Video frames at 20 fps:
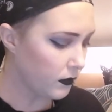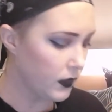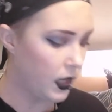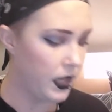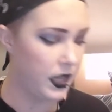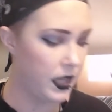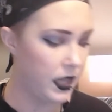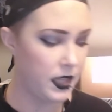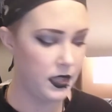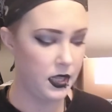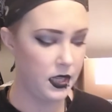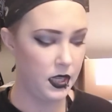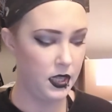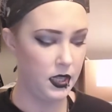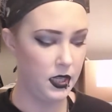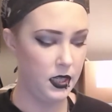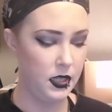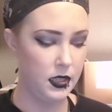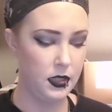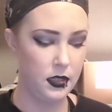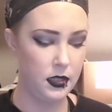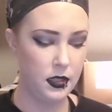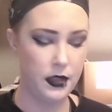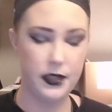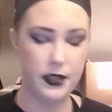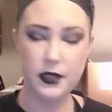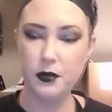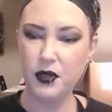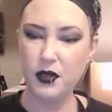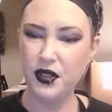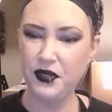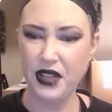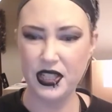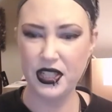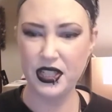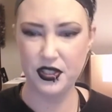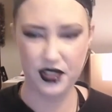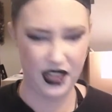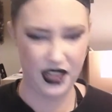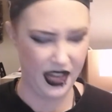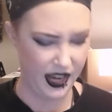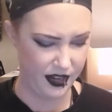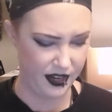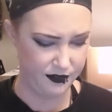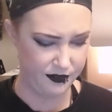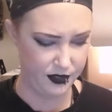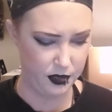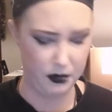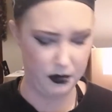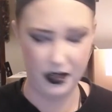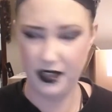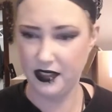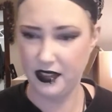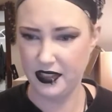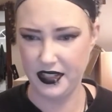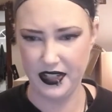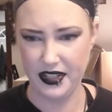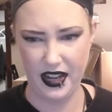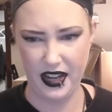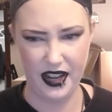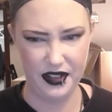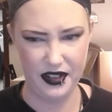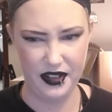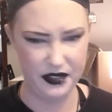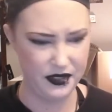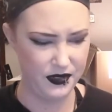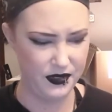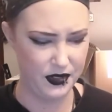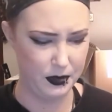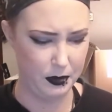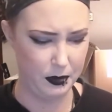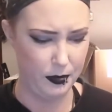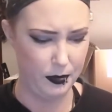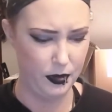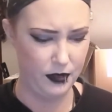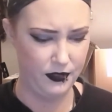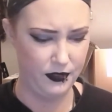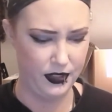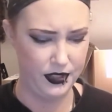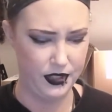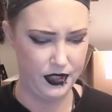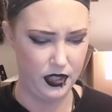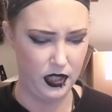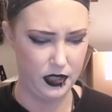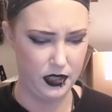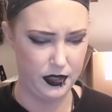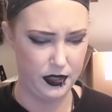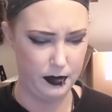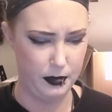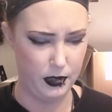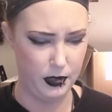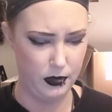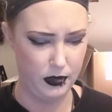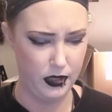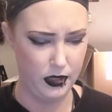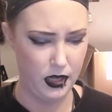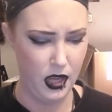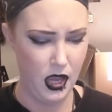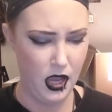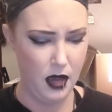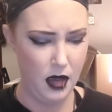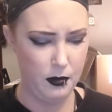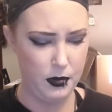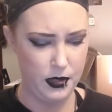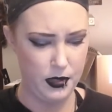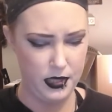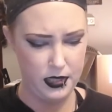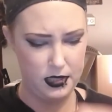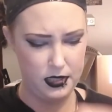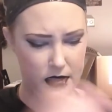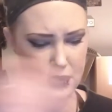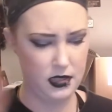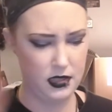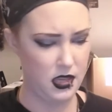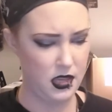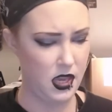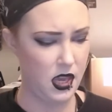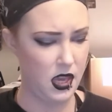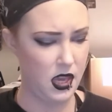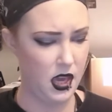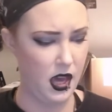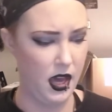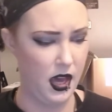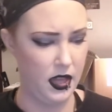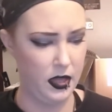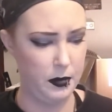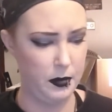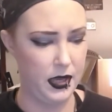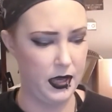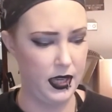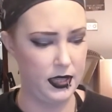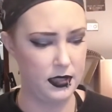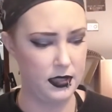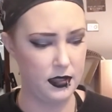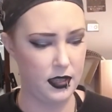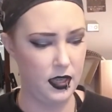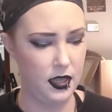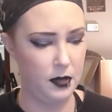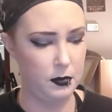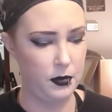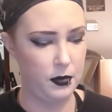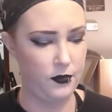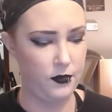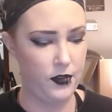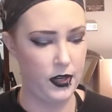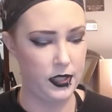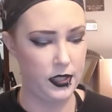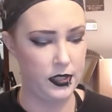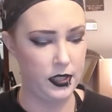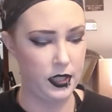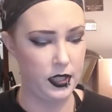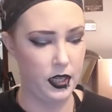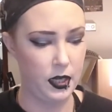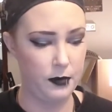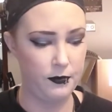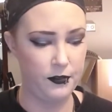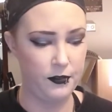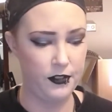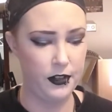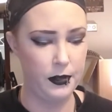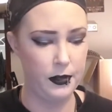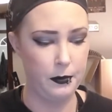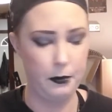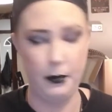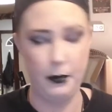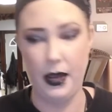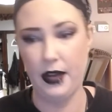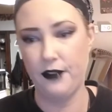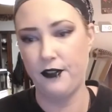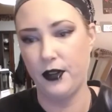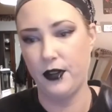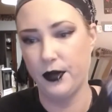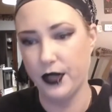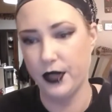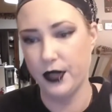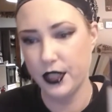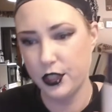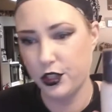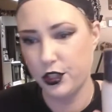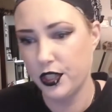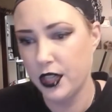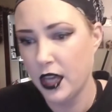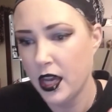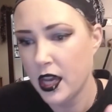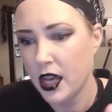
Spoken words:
And then this one I've actually had for a while, and I don't even remember if I talked about it. But this is the Alamay Skin Protecting Comfort Matte Foundation.